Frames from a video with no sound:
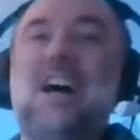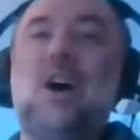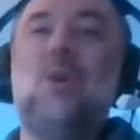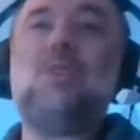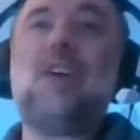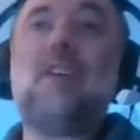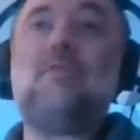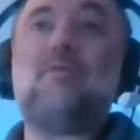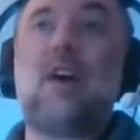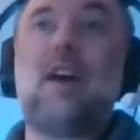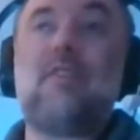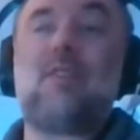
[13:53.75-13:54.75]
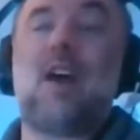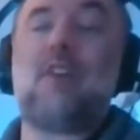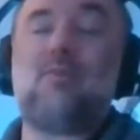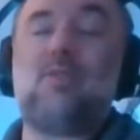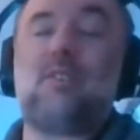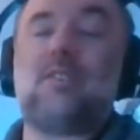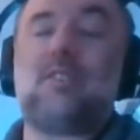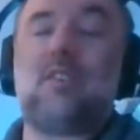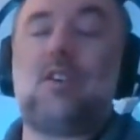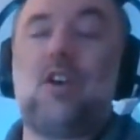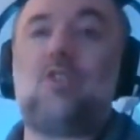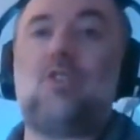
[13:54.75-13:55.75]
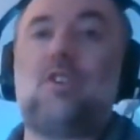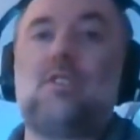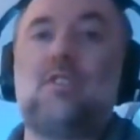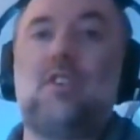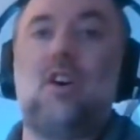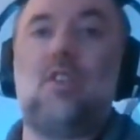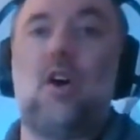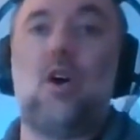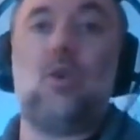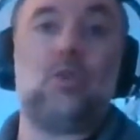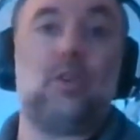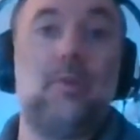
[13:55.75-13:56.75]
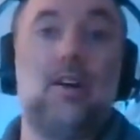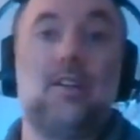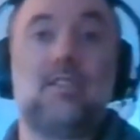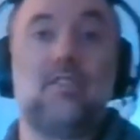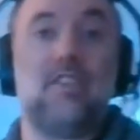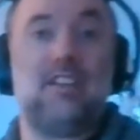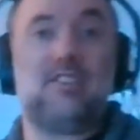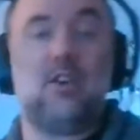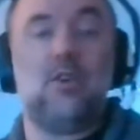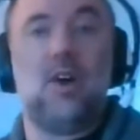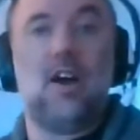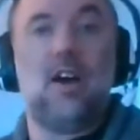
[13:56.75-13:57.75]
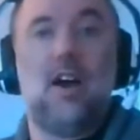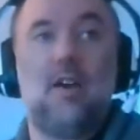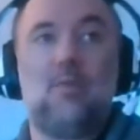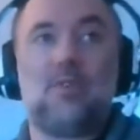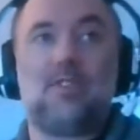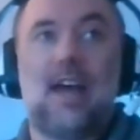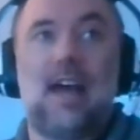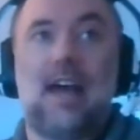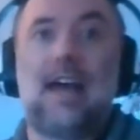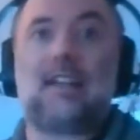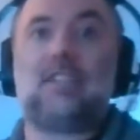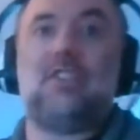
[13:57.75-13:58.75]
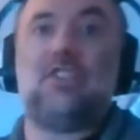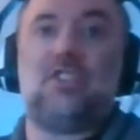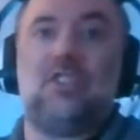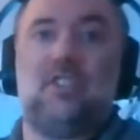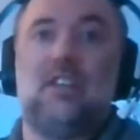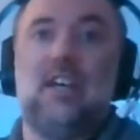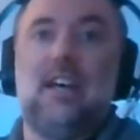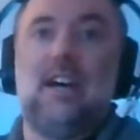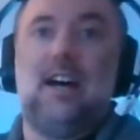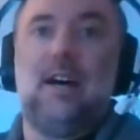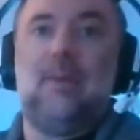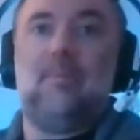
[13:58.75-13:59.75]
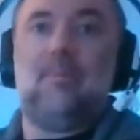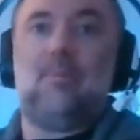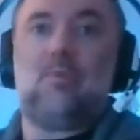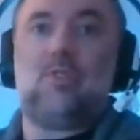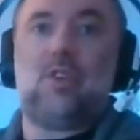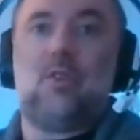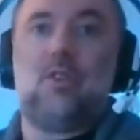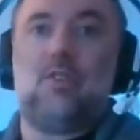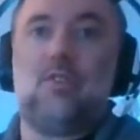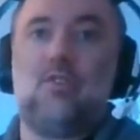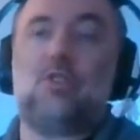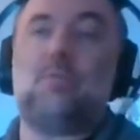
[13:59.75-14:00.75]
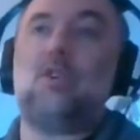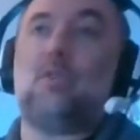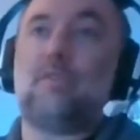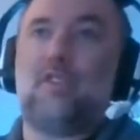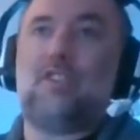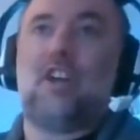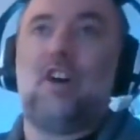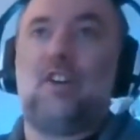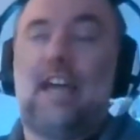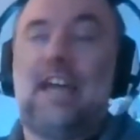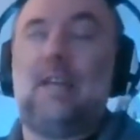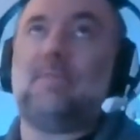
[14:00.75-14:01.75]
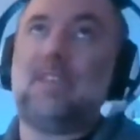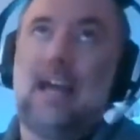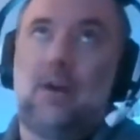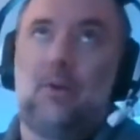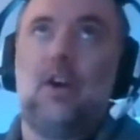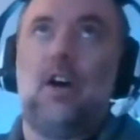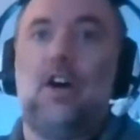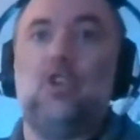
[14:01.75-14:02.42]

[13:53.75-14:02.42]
Well, I've worked across the whole gamut of it. So I was at Activision. So it used to be called Freestyle Games. They're now an